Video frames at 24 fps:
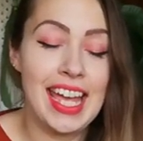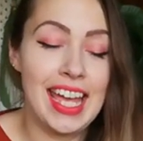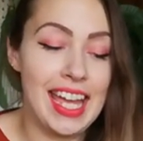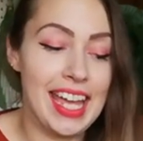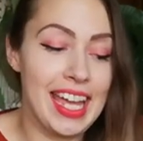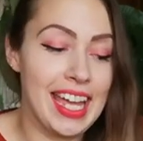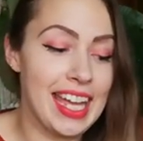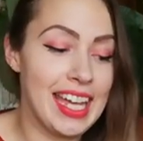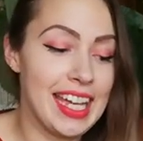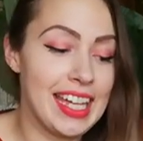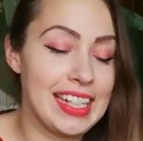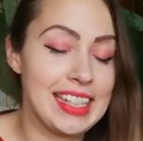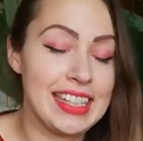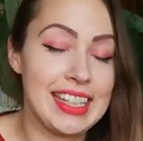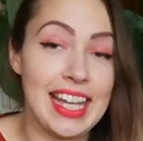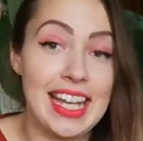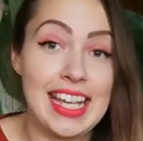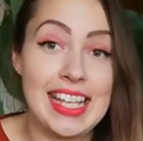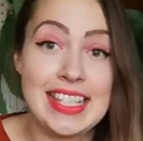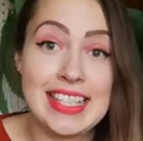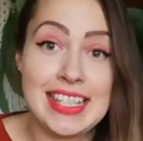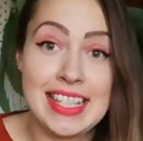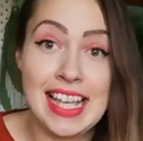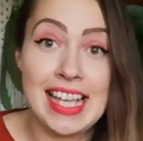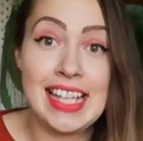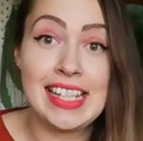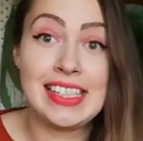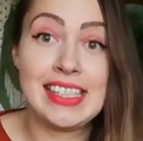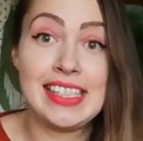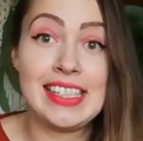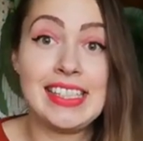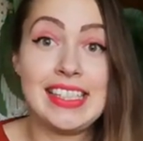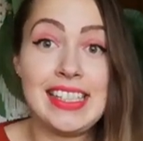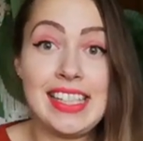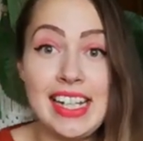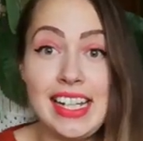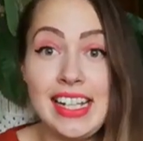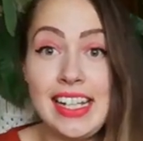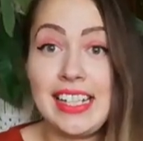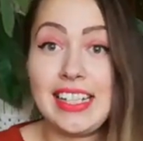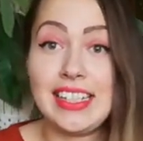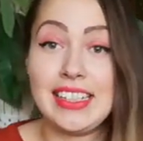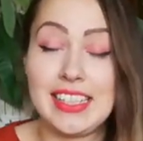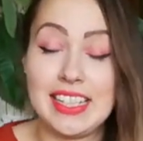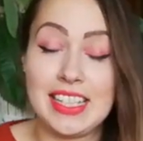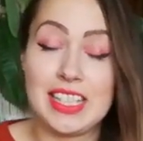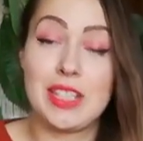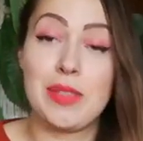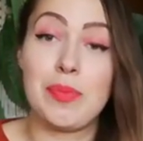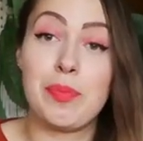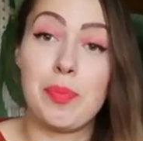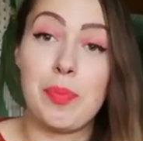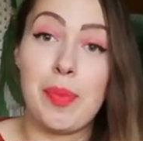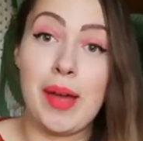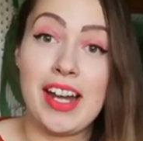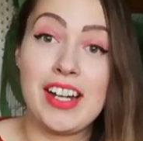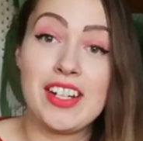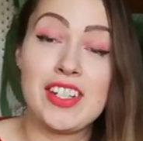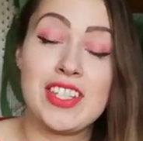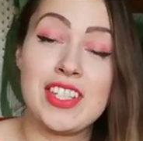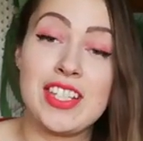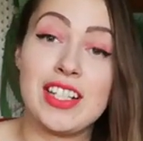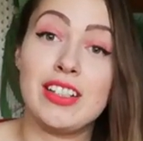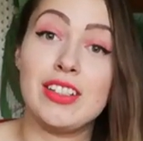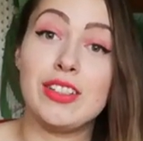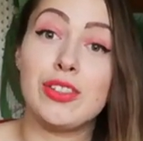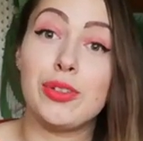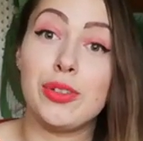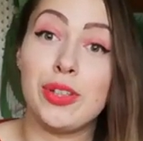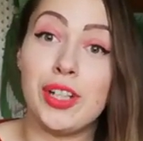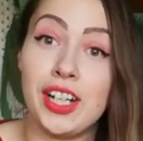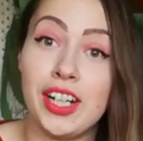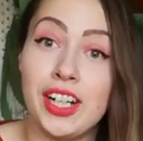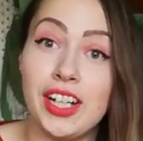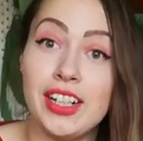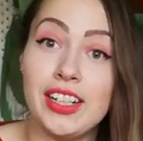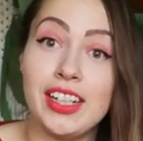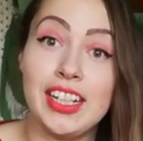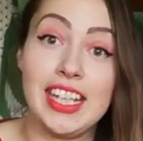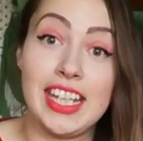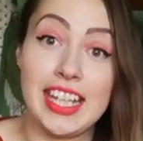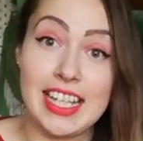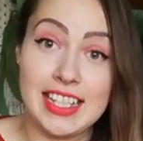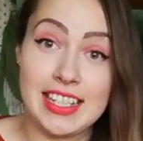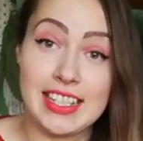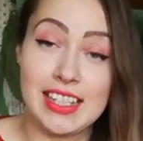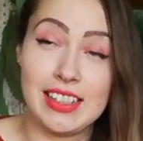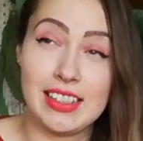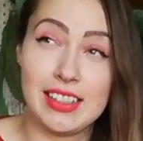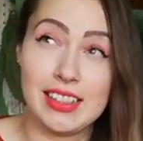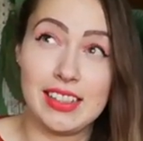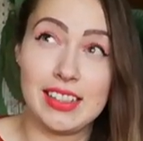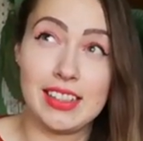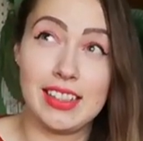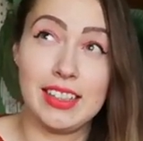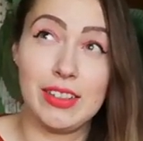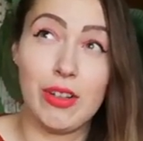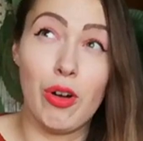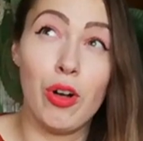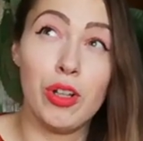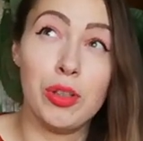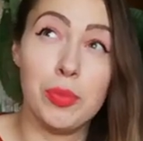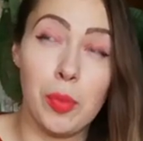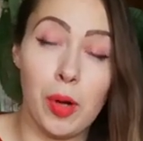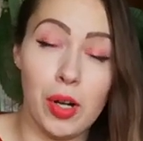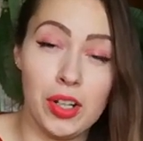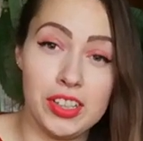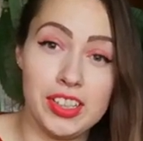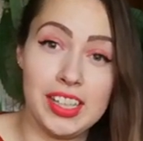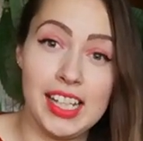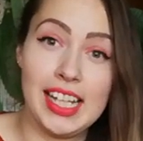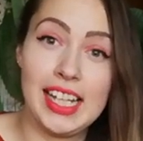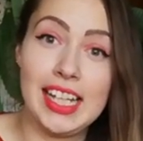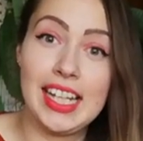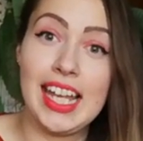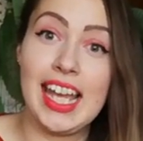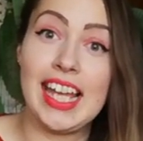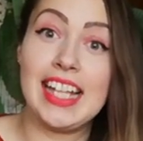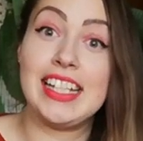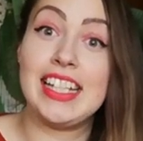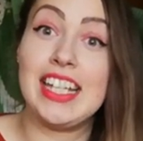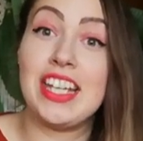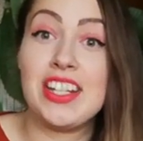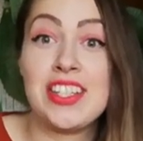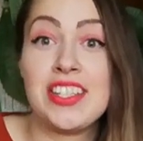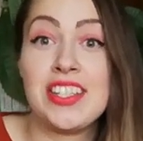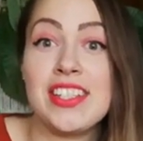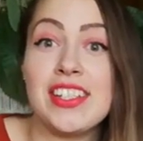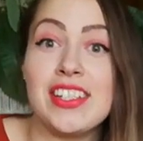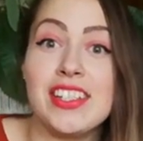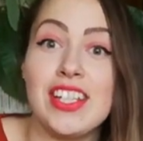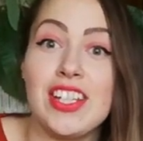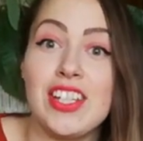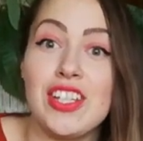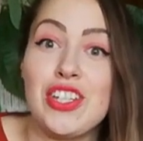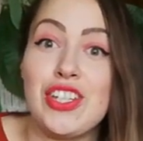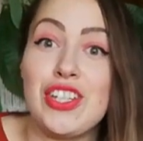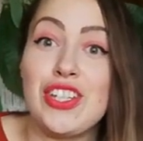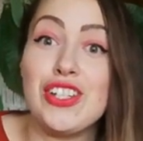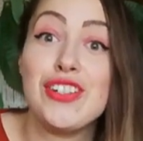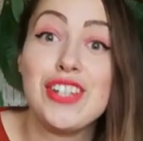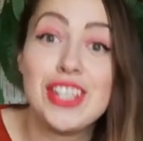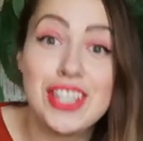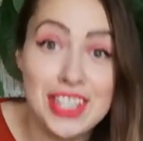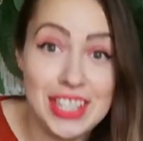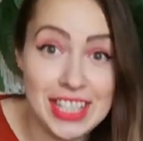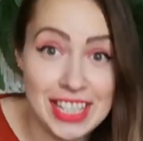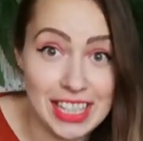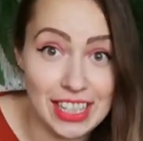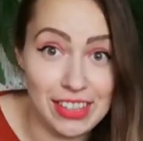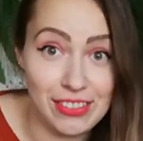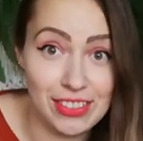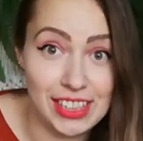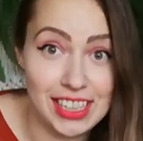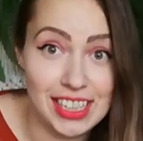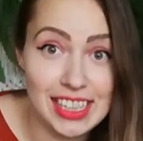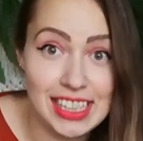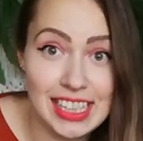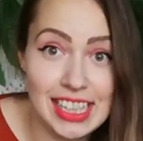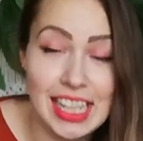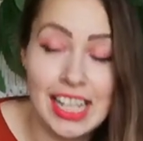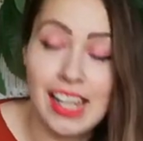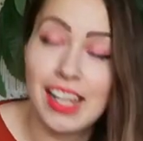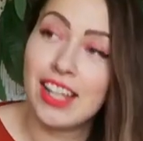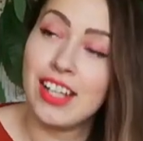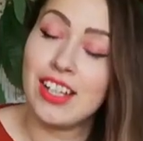and I sent this parcel to her on Monday, and yesterday she received it.